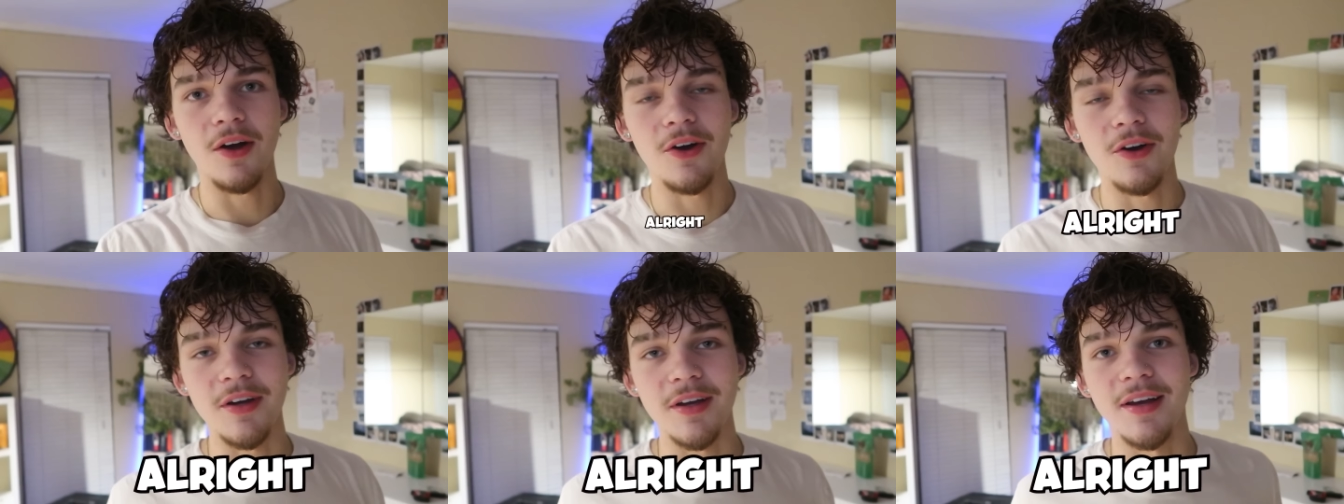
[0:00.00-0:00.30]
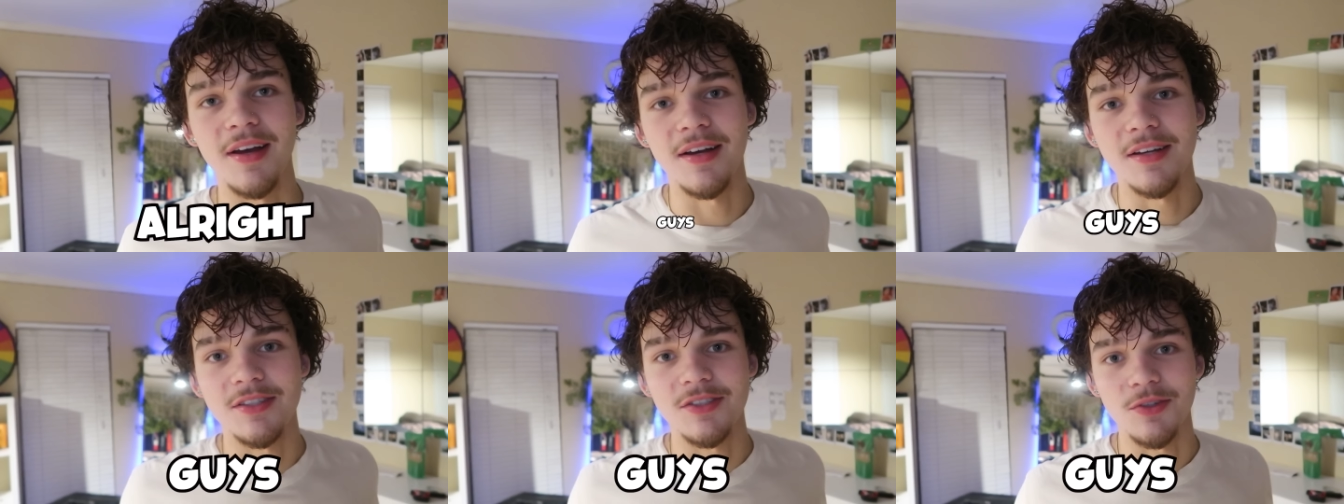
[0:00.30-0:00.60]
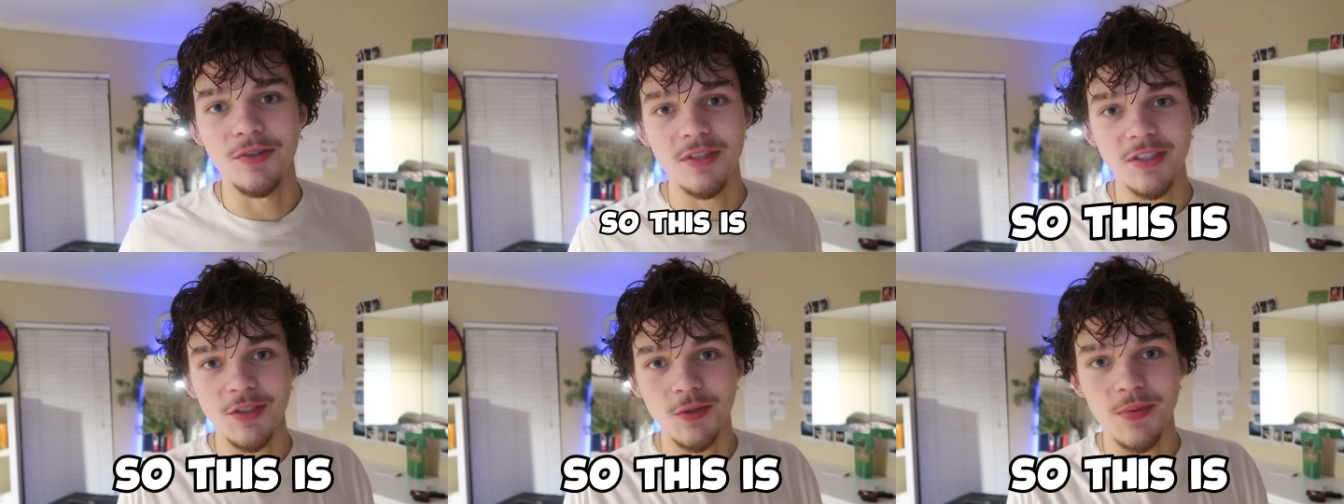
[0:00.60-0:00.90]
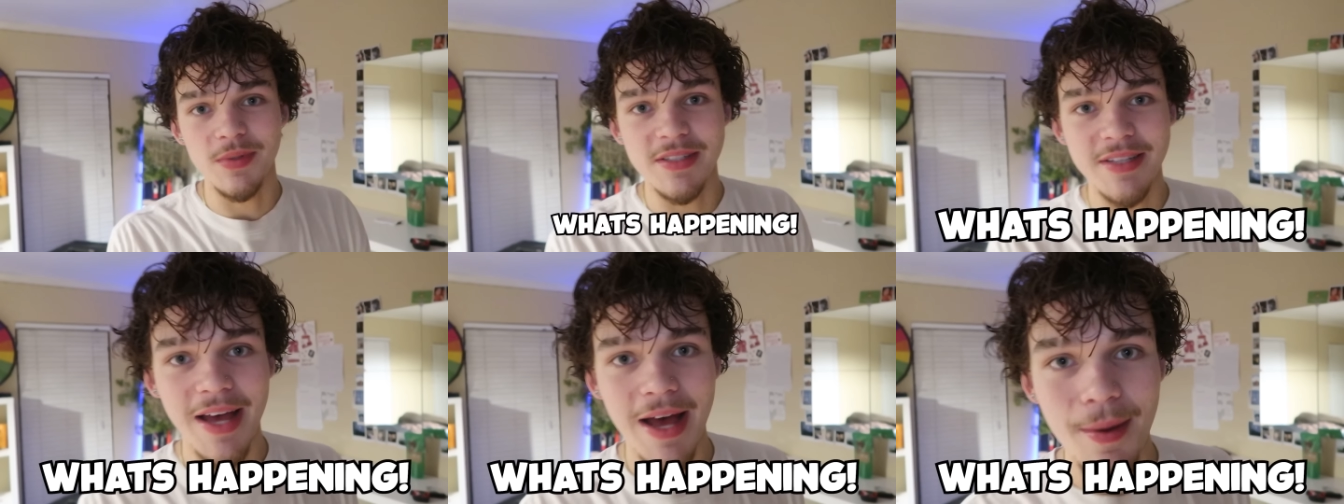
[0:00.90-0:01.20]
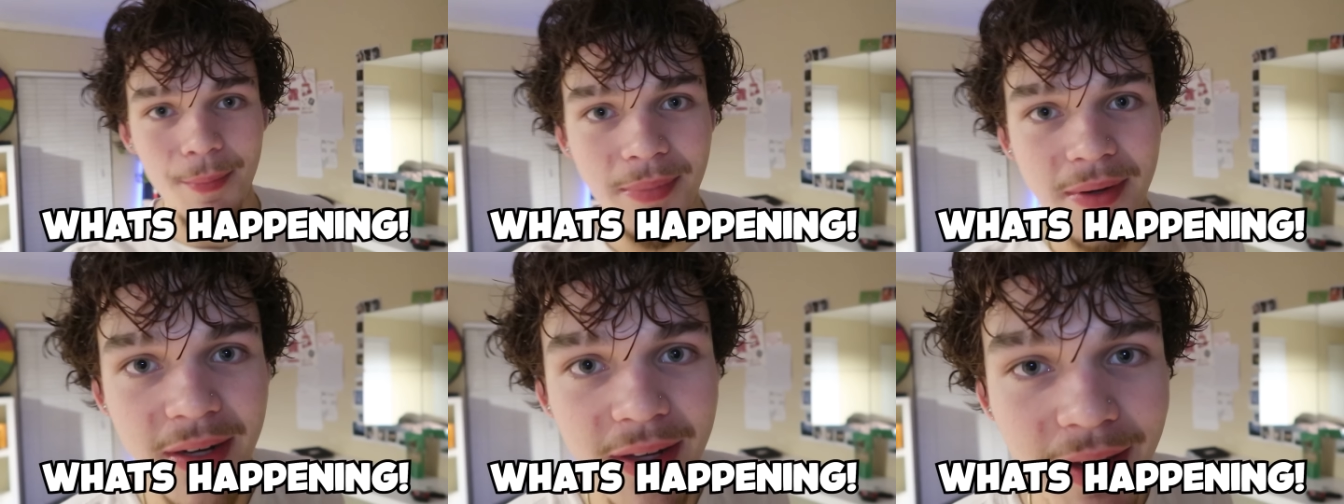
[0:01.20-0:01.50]
Alright guys, so this is what's
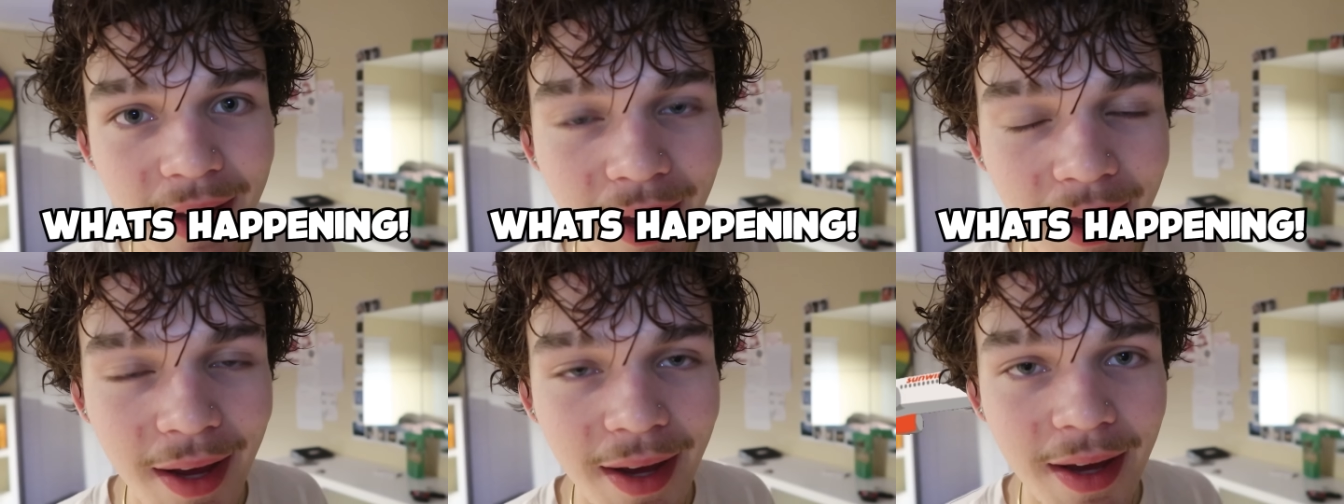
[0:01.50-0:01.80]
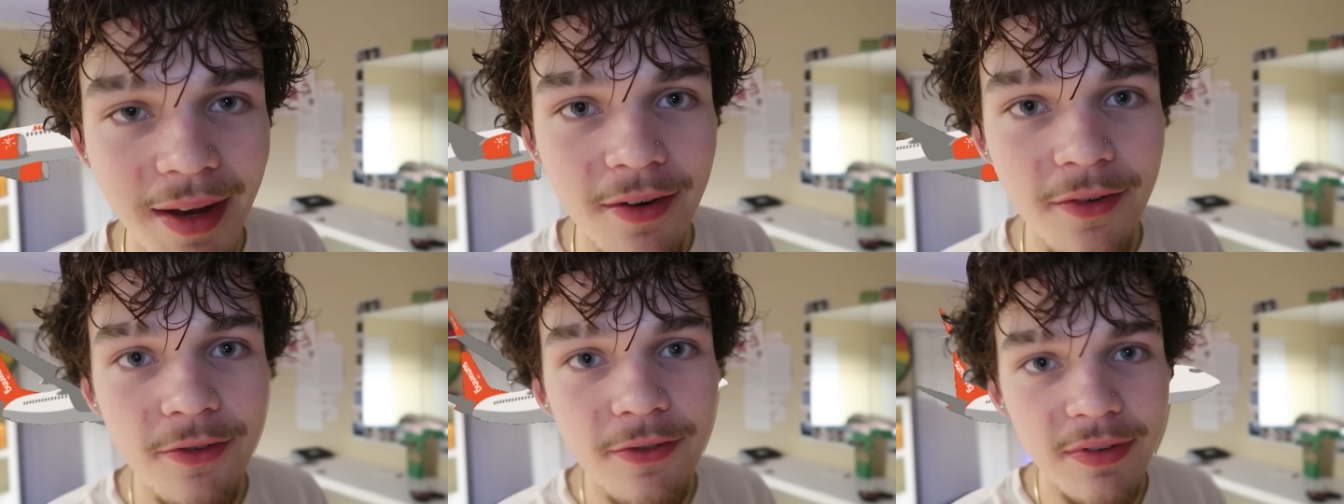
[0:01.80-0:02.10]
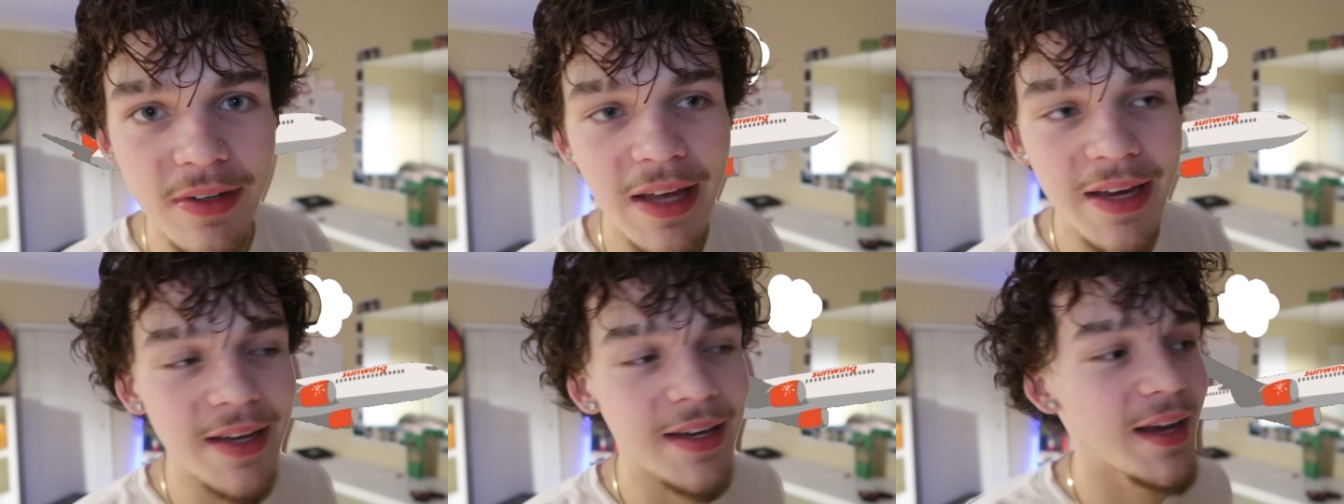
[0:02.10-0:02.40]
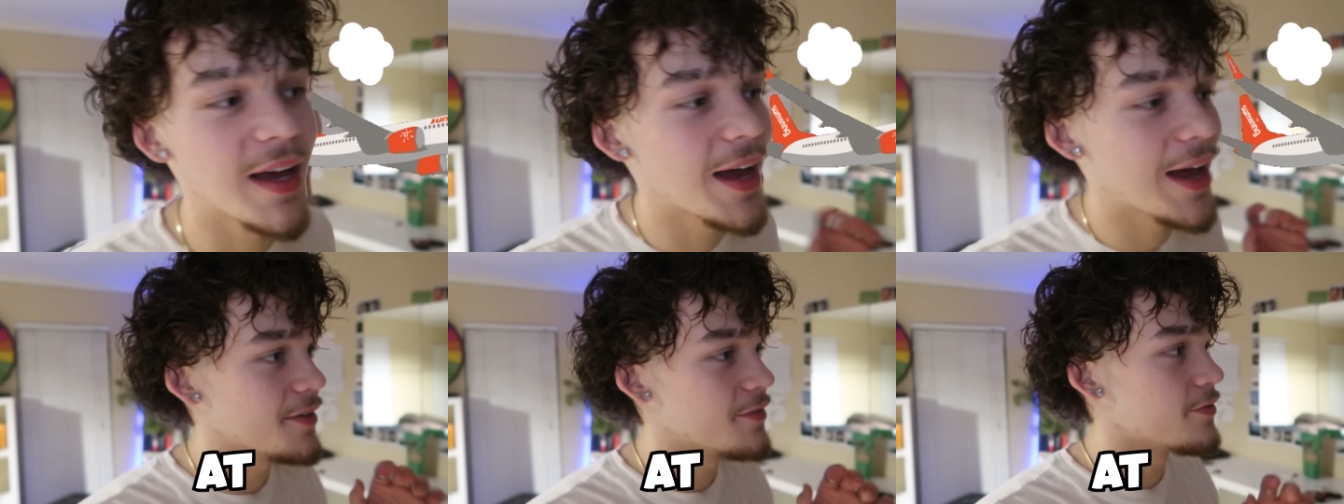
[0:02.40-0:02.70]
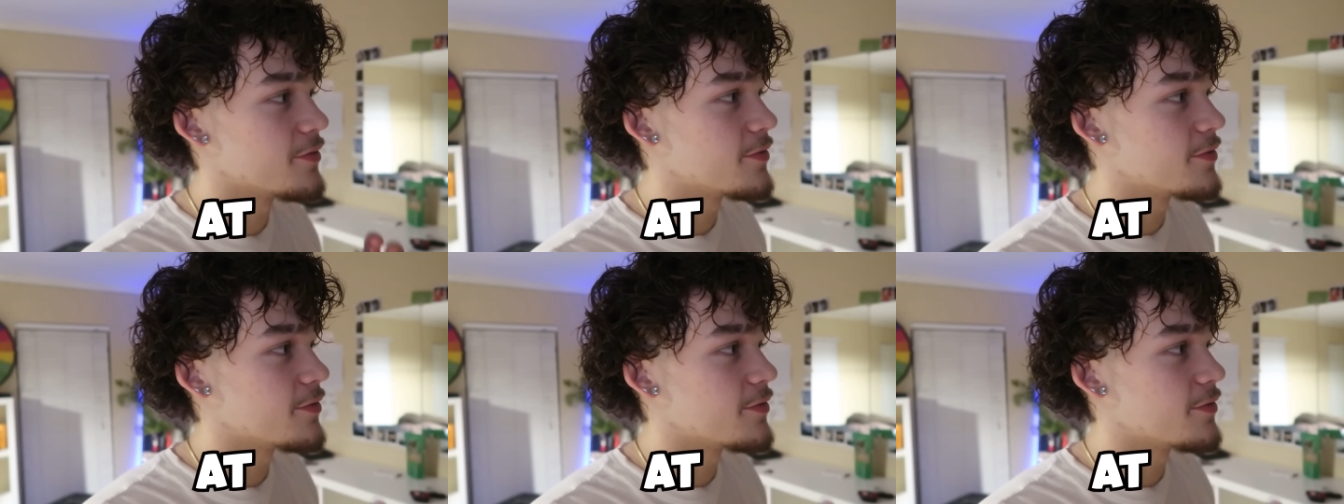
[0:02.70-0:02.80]
happening. I got a flight at